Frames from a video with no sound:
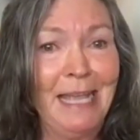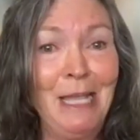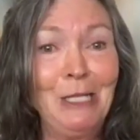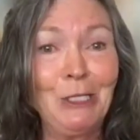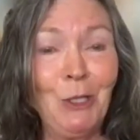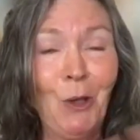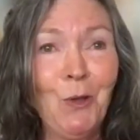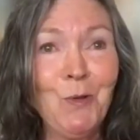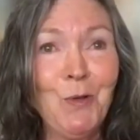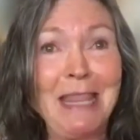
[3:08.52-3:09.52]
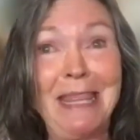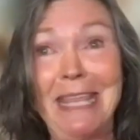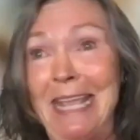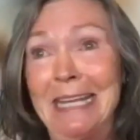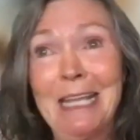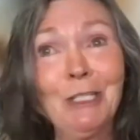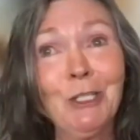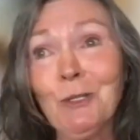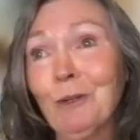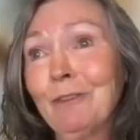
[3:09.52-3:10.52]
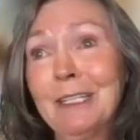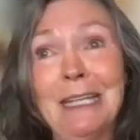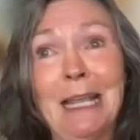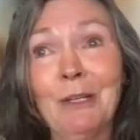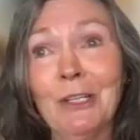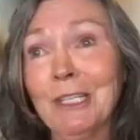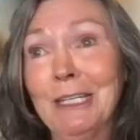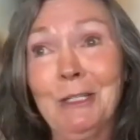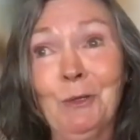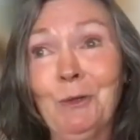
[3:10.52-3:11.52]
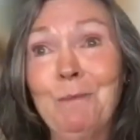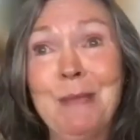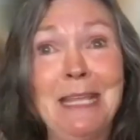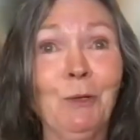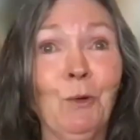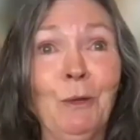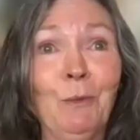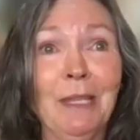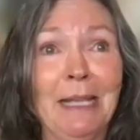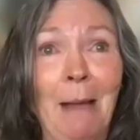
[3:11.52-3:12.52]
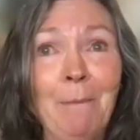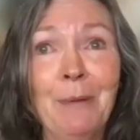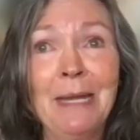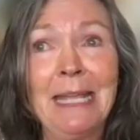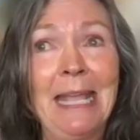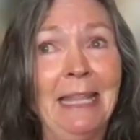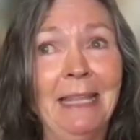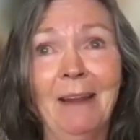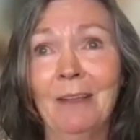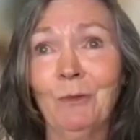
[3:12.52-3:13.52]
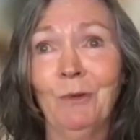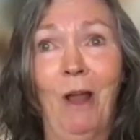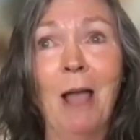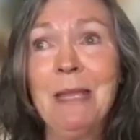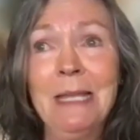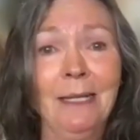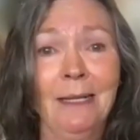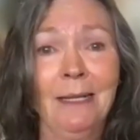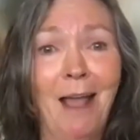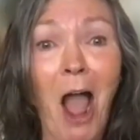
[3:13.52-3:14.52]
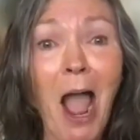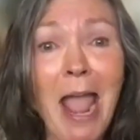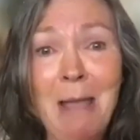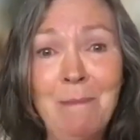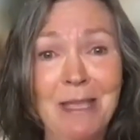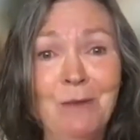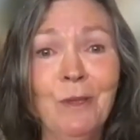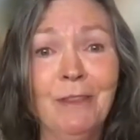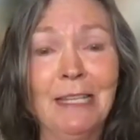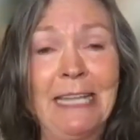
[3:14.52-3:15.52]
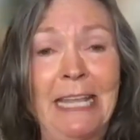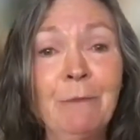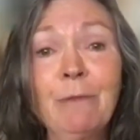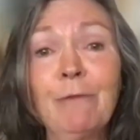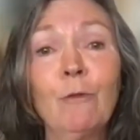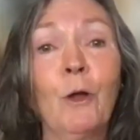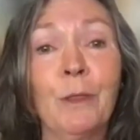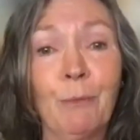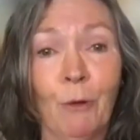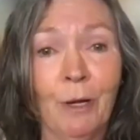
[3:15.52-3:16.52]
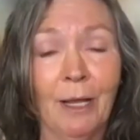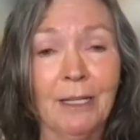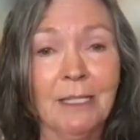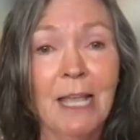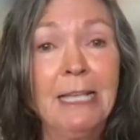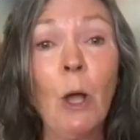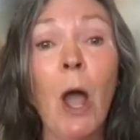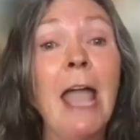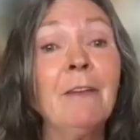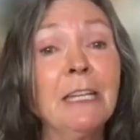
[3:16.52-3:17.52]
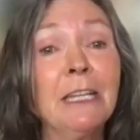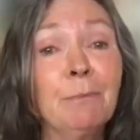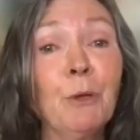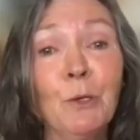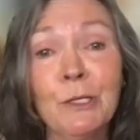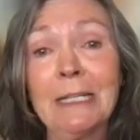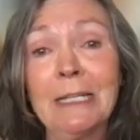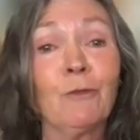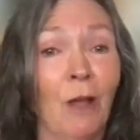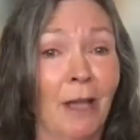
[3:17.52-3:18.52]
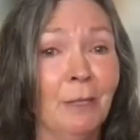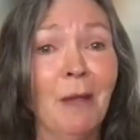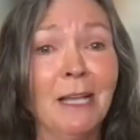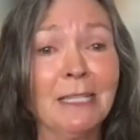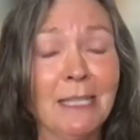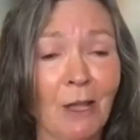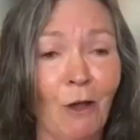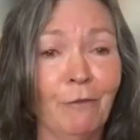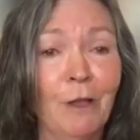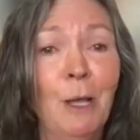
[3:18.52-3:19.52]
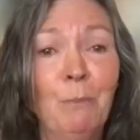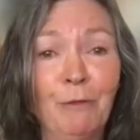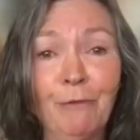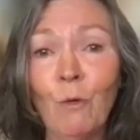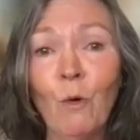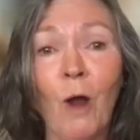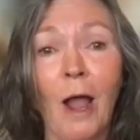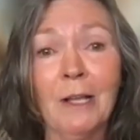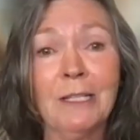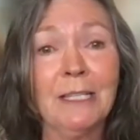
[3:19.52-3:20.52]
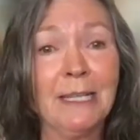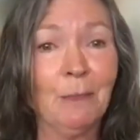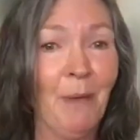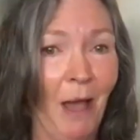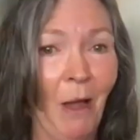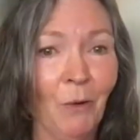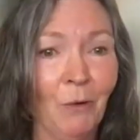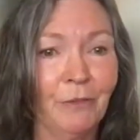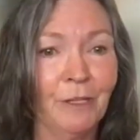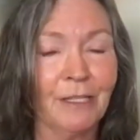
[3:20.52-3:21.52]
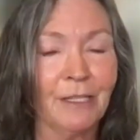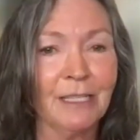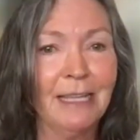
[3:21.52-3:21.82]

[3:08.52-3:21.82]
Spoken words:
So then it just sort of established into me talking with the company. And then I thought, I am in with this, even before I got the products. So I haven't even personally tried them myself before I could see the power of this.